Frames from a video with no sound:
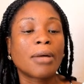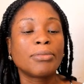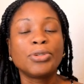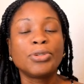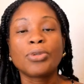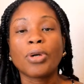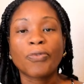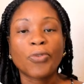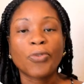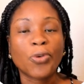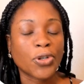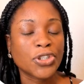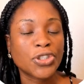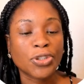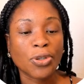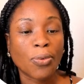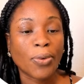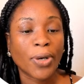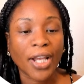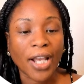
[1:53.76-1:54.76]
You of
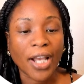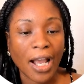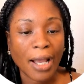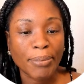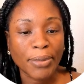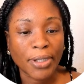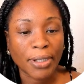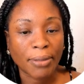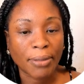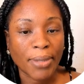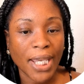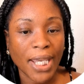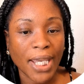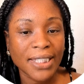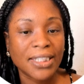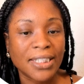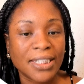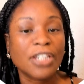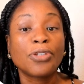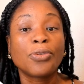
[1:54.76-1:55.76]
course don't want to copy and
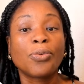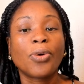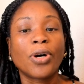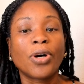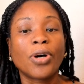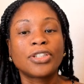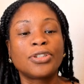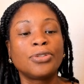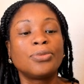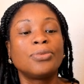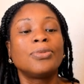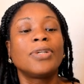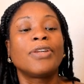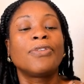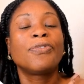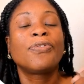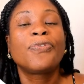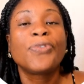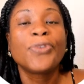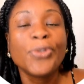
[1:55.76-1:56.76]
paste it. You want to
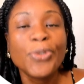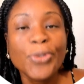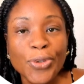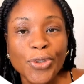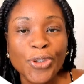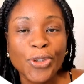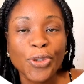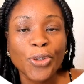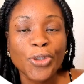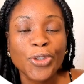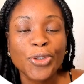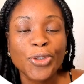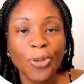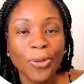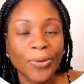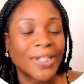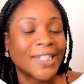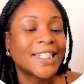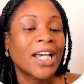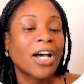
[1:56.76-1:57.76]
infuse your
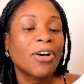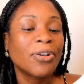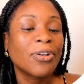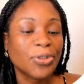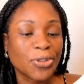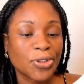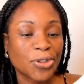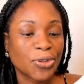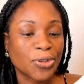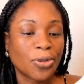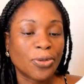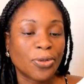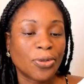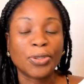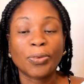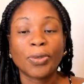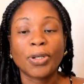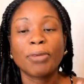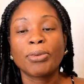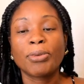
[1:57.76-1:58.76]
story, tell your story.
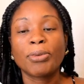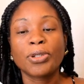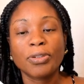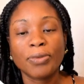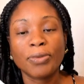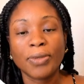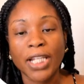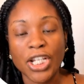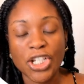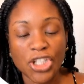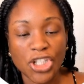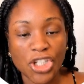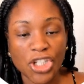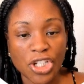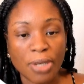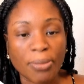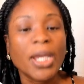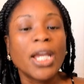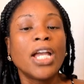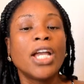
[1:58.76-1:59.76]
You want to build a
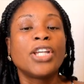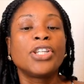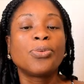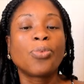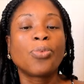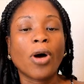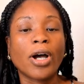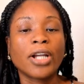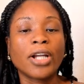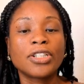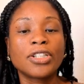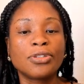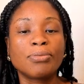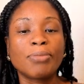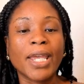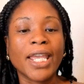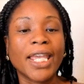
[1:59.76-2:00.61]
relationship. You want to